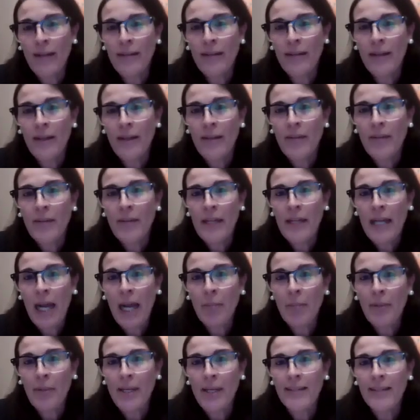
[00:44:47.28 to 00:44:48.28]
when the
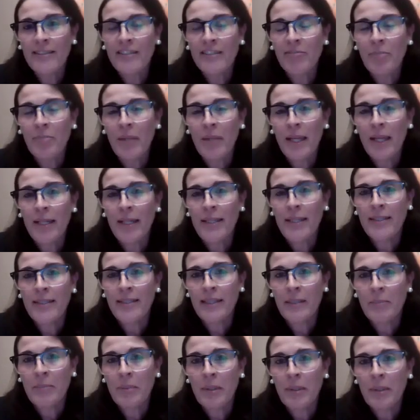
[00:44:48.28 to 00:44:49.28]
comprehensive plan
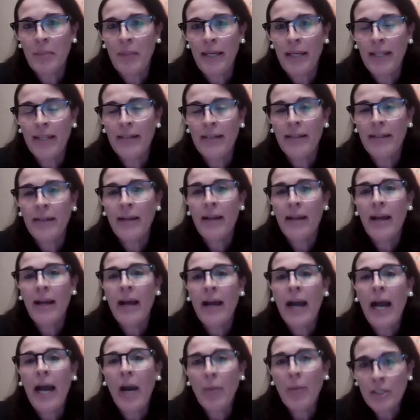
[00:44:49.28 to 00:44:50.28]
is implemented.
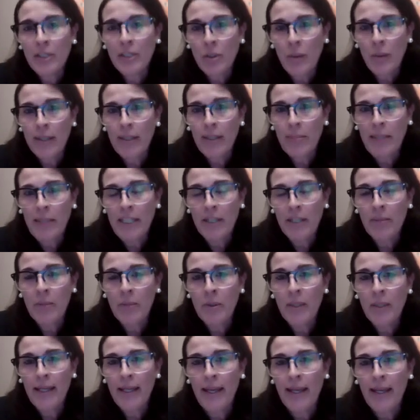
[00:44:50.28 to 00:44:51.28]
How it's going to be
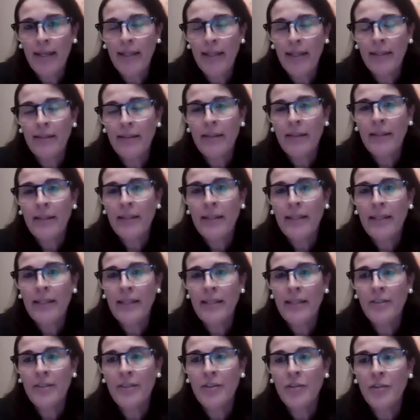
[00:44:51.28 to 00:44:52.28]
communicated
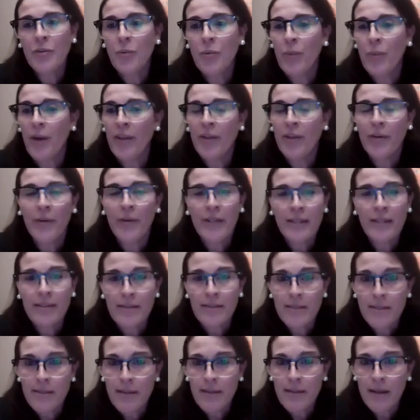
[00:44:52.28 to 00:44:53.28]
is whether
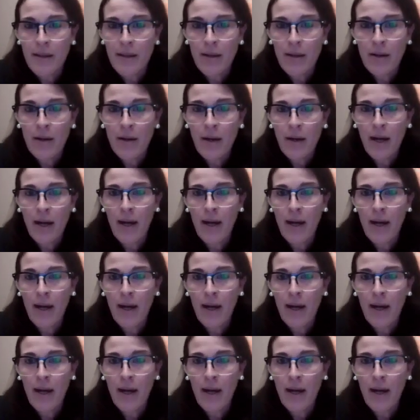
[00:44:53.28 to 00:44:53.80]
it's